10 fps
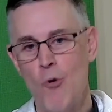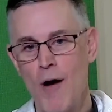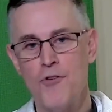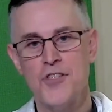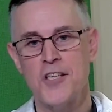
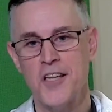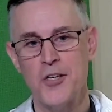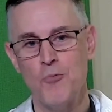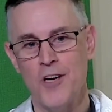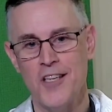"Whoever is a
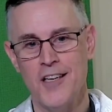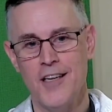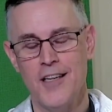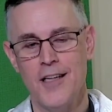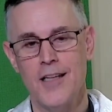little one,
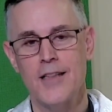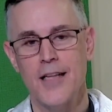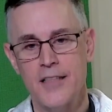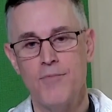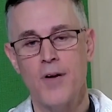
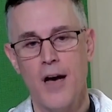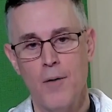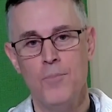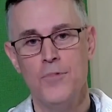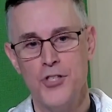let them
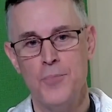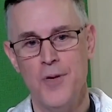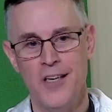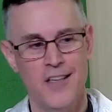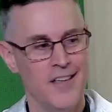come
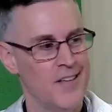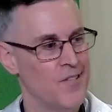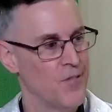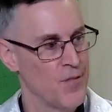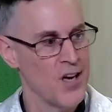to me,"
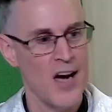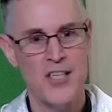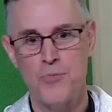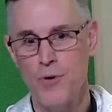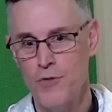from the
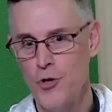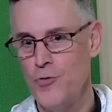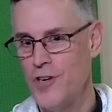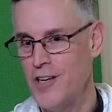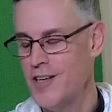Gospel of
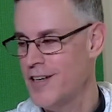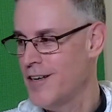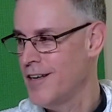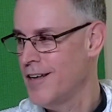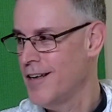Luke.
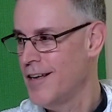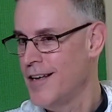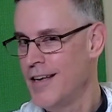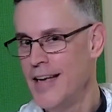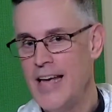
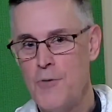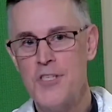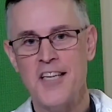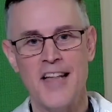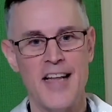
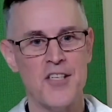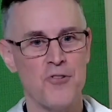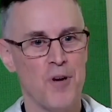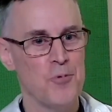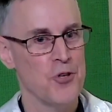It was in that
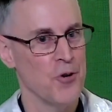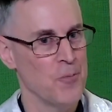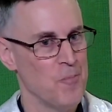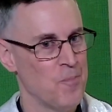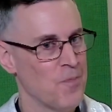
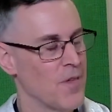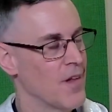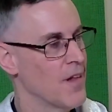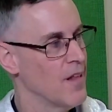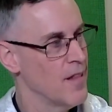Scripture
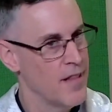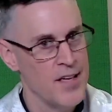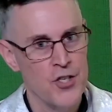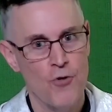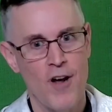
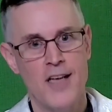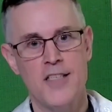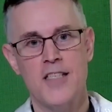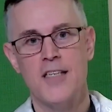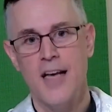that
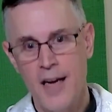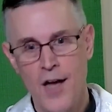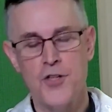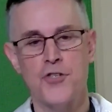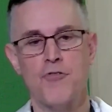Therese
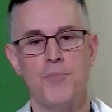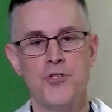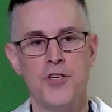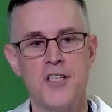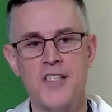and other
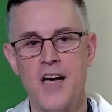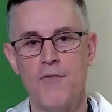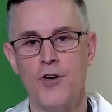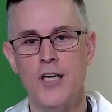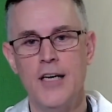Scripture
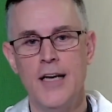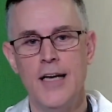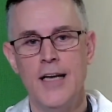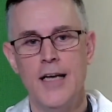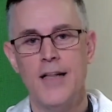discovered
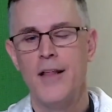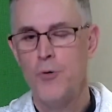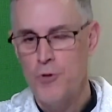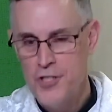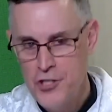
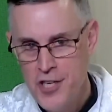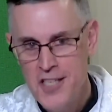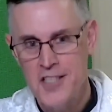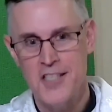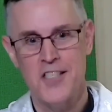that it was
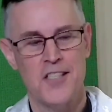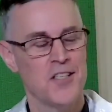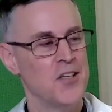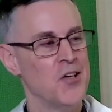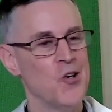
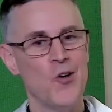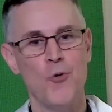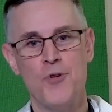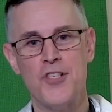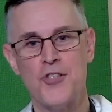Jesus
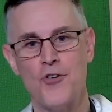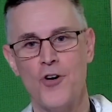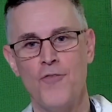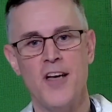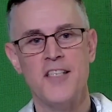who would
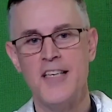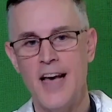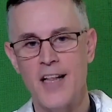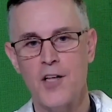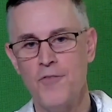serve as
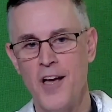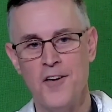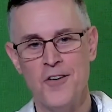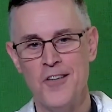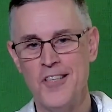the
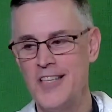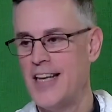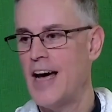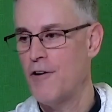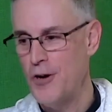elevator
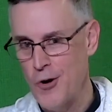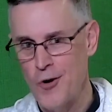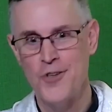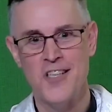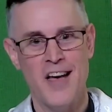to carry
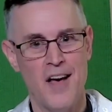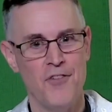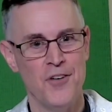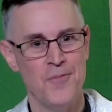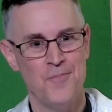her to
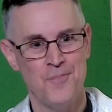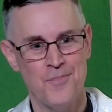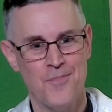heaven,